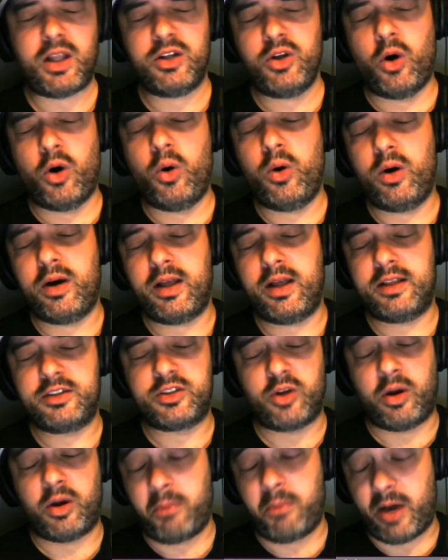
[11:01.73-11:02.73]
Or
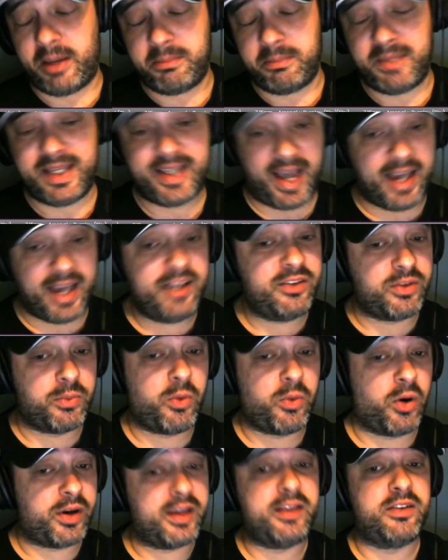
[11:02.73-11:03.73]
so it might be Kane to
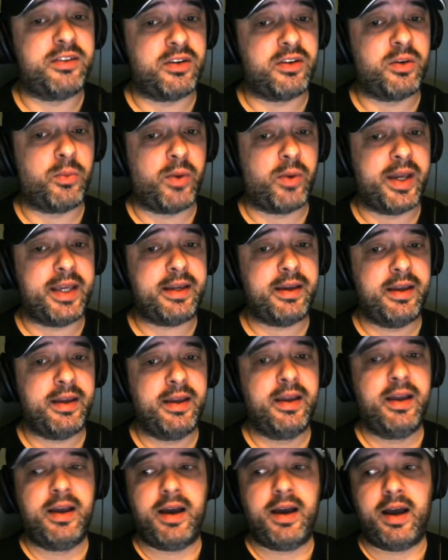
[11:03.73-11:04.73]
Watkins in the week,
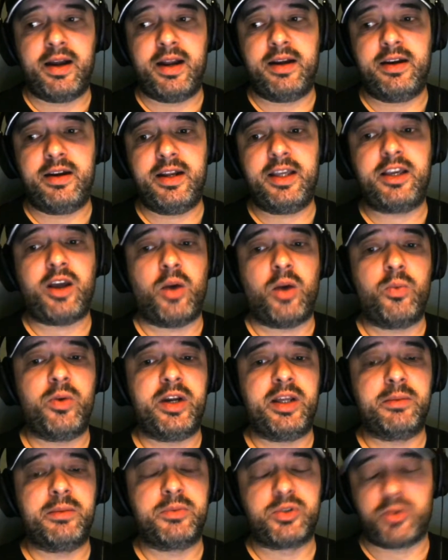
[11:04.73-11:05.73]
and then Nico
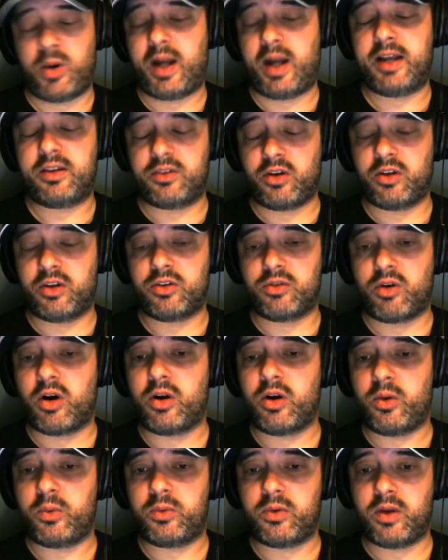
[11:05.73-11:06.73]
Williams to
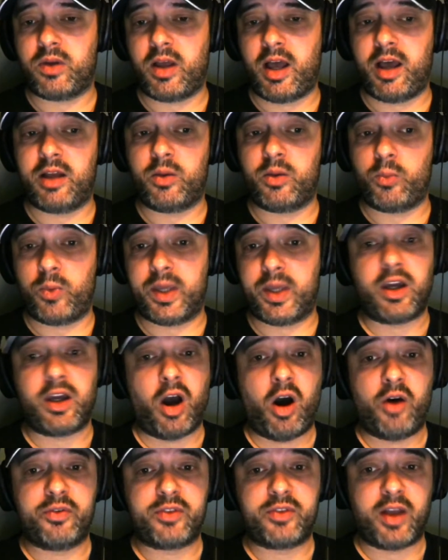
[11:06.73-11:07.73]
Alexander-Arnold the week
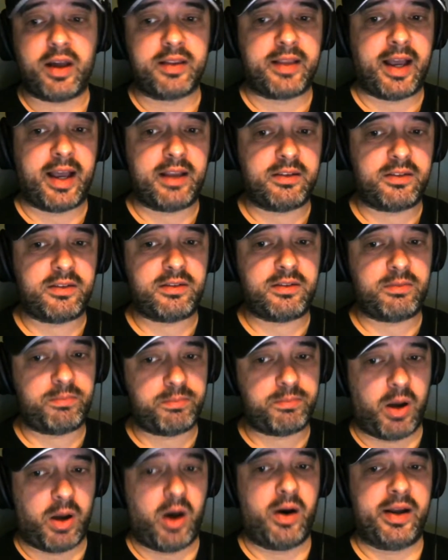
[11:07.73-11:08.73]
after. That's
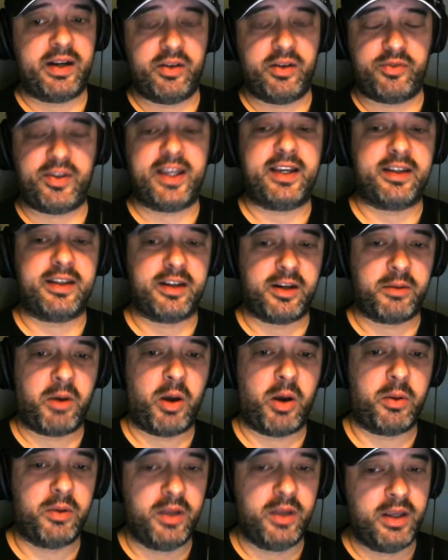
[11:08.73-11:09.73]
part in the thinking at the
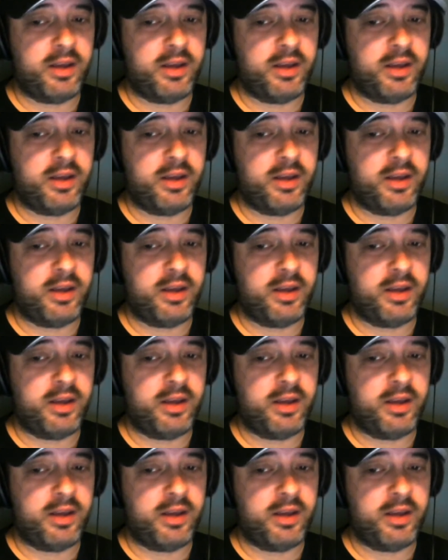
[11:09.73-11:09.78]
moment.